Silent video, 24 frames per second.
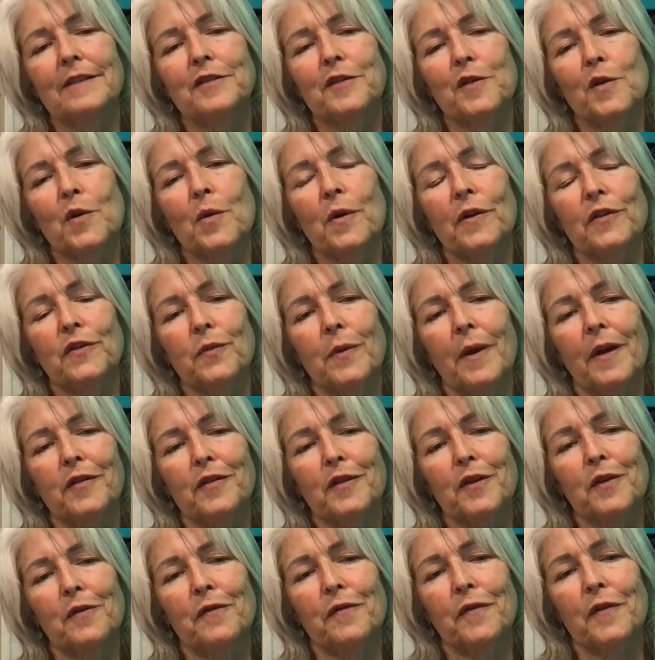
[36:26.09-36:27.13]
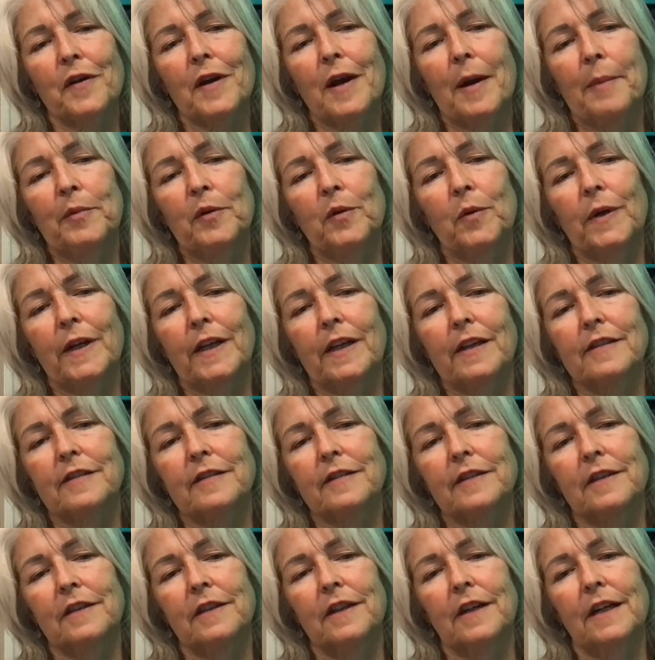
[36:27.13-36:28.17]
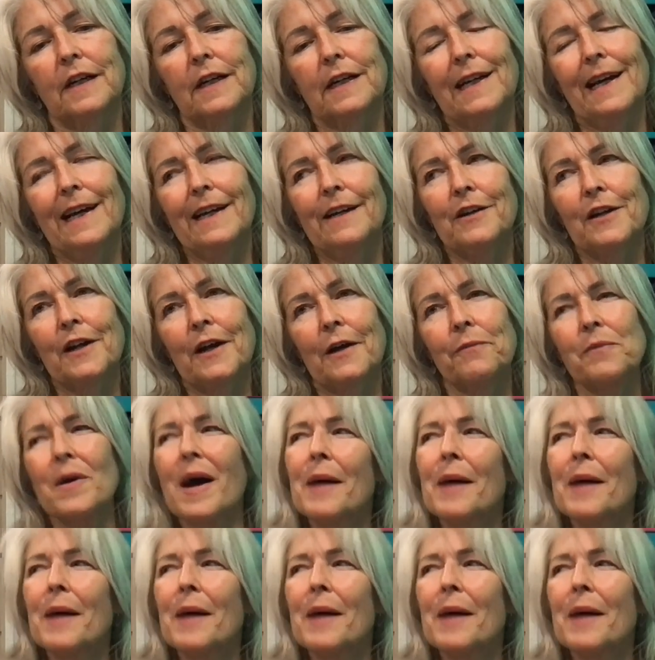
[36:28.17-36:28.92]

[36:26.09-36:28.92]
to the horse rescue for a couple weeks. And I don't know.